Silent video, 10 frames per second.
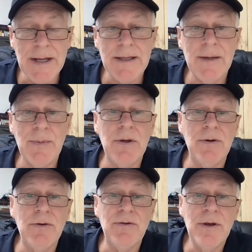there
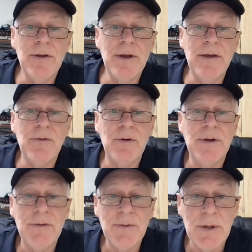because they have got
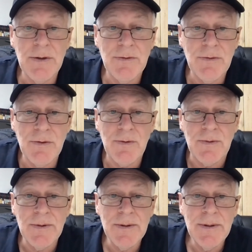nothing better to
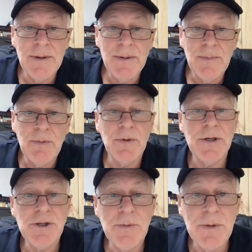do. But what
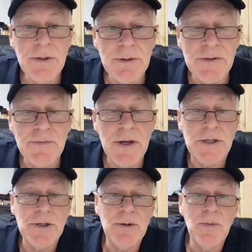they should be doing is
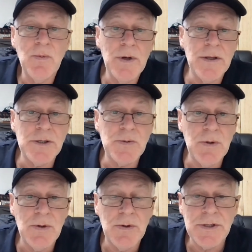focusing on where this
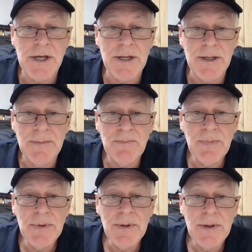world is heading
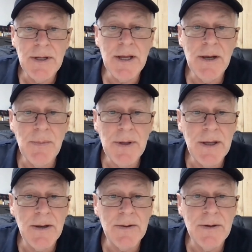and
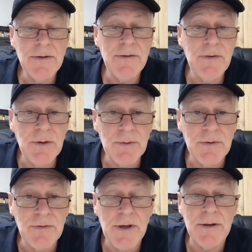how difficult
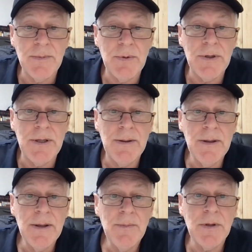it's going to be,
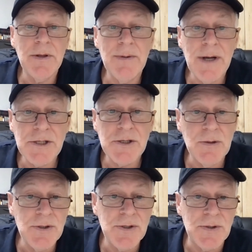but there are
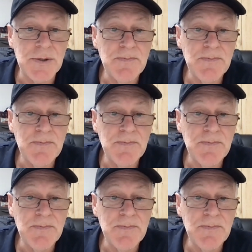solutions.